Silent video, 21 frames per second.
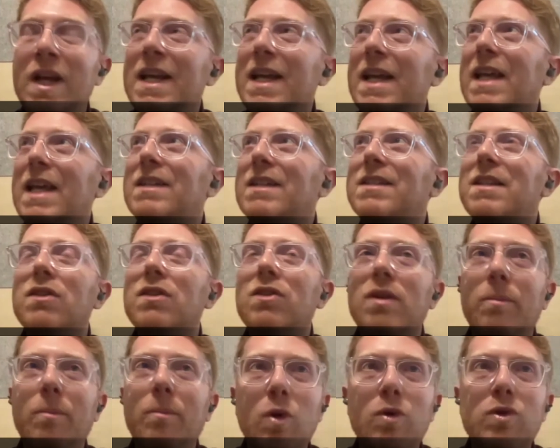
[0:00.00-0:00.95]
It's the
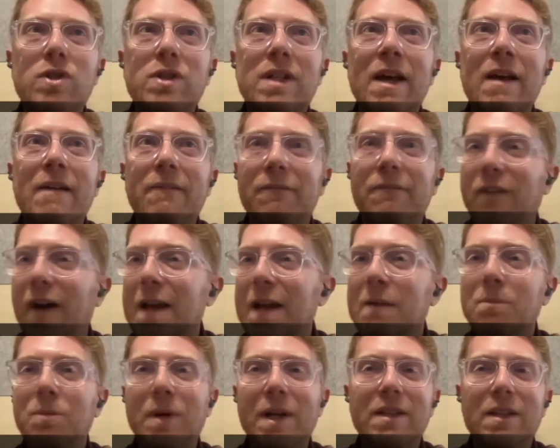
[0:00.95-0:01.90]
most
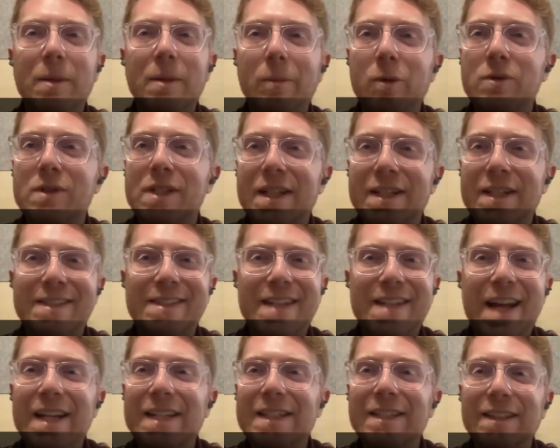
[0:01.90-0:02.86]
vibrant, the most
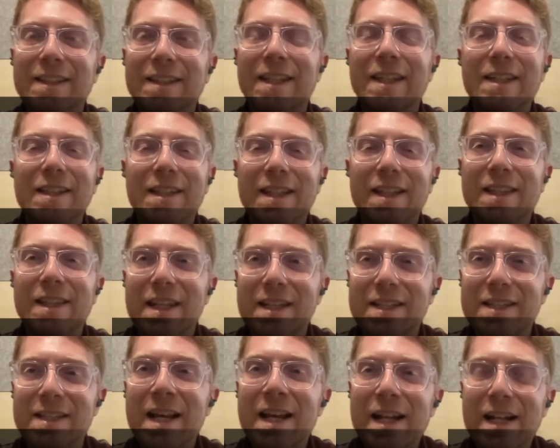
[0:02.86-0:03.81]
exciting thing that
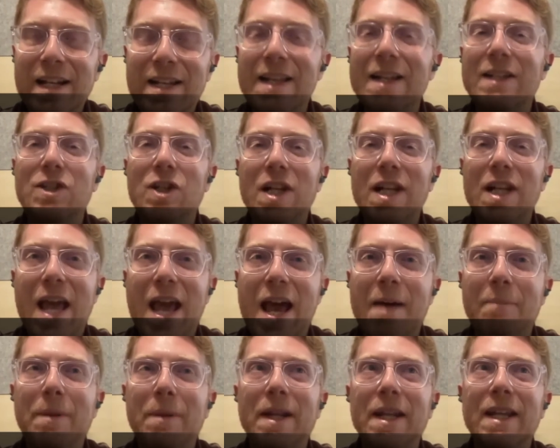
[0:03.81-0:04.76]
is literally
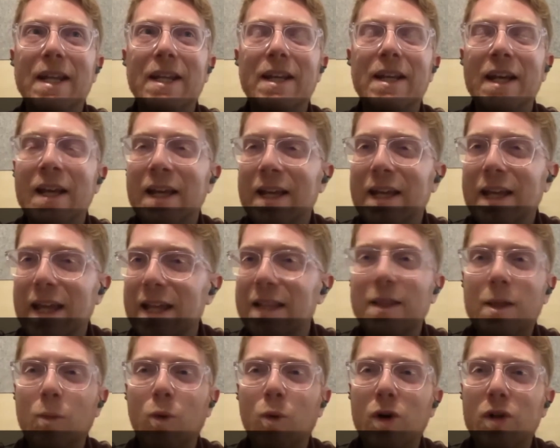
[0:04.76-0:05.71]
happening in the
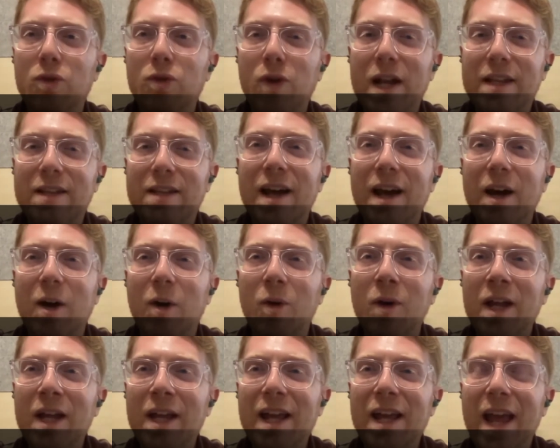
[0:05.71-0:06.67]
world right now.
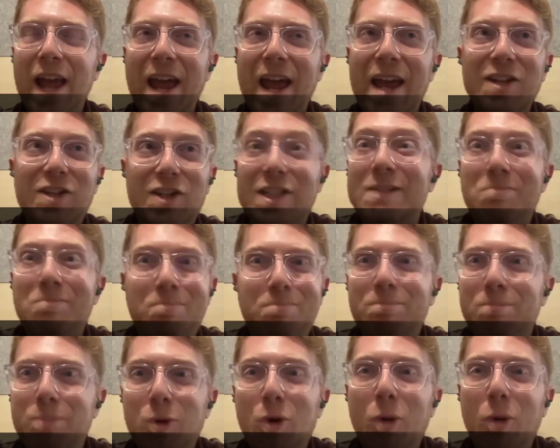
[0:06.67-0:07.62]
And just,
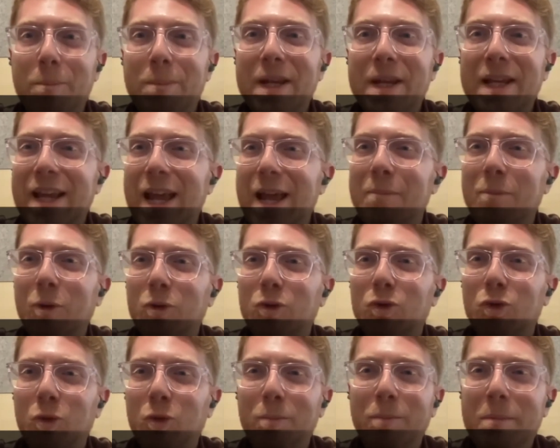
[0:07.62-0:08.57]
being able
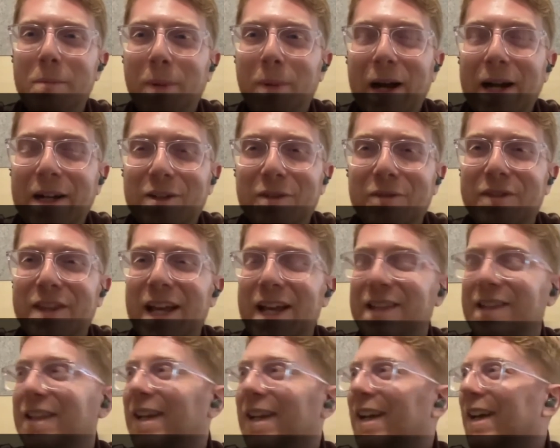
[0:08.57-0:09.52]
to be part of that,
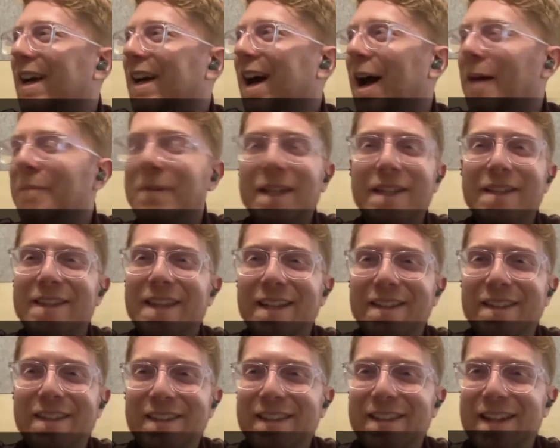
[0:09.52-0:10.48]
I mean,
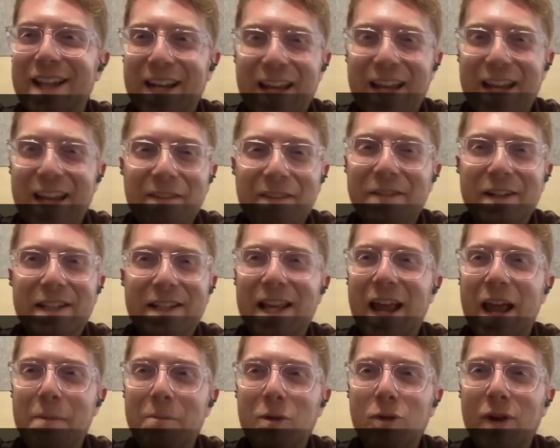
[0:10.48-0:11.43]
that like every
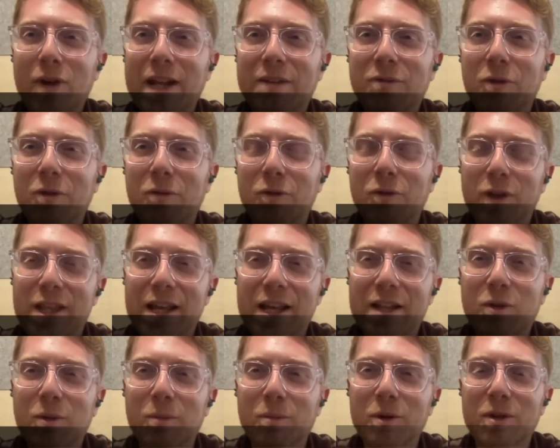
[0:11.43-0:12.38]
day I'm grateful for
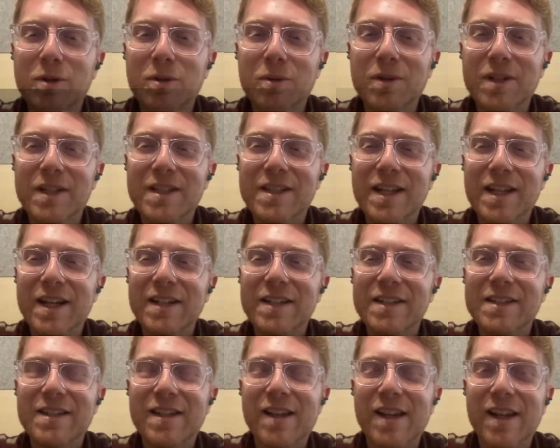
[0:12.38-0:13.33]
that opportunity,
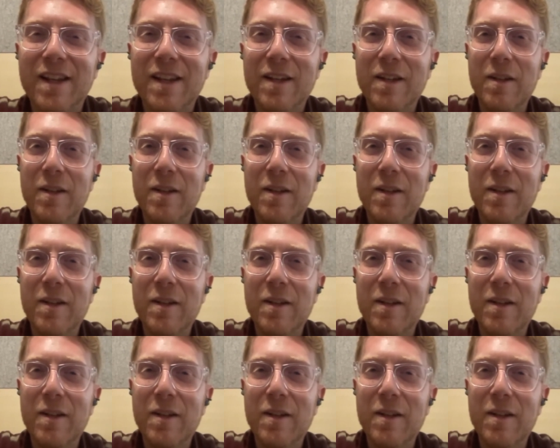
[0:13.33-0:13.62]
honestly.